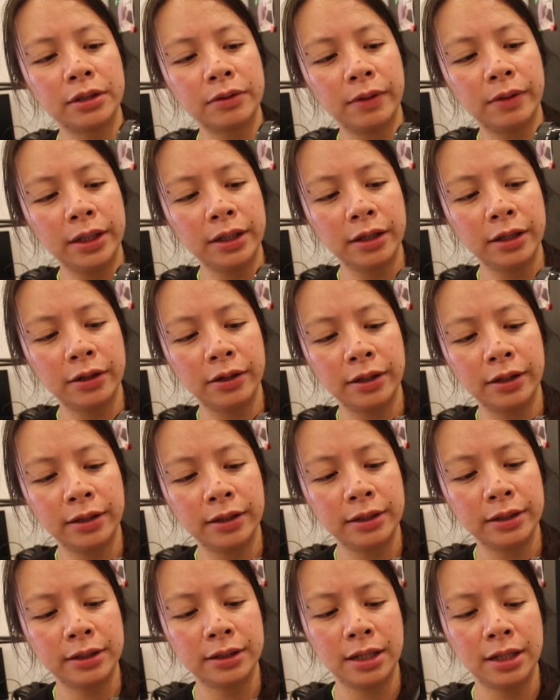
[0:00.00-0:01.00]
right here at
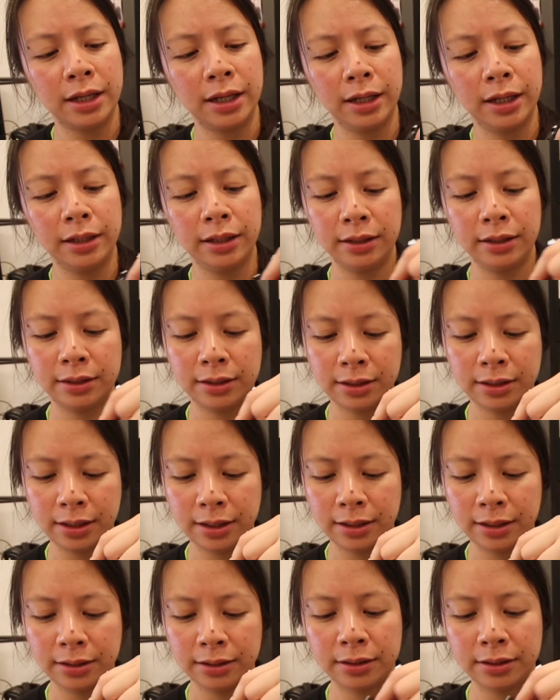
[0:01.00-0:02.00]
this side. It
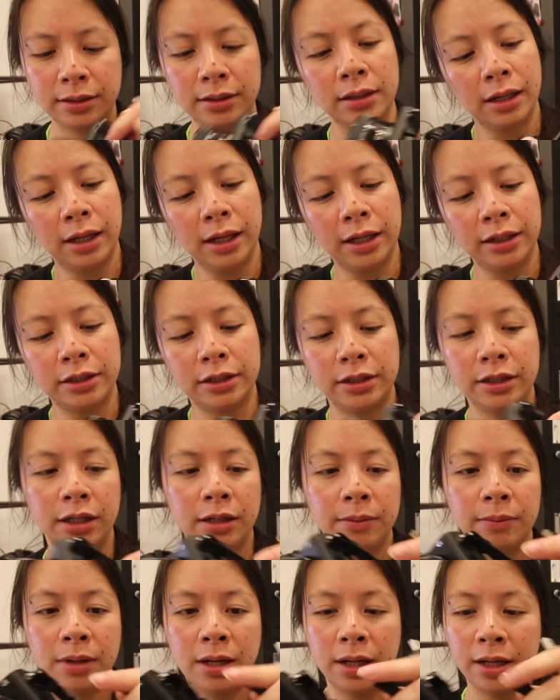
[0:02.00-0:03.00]
says
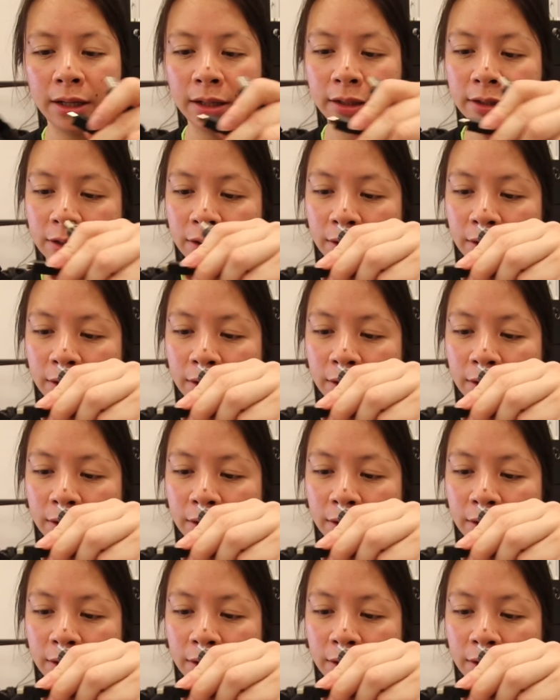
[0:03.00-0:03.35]
HDMI,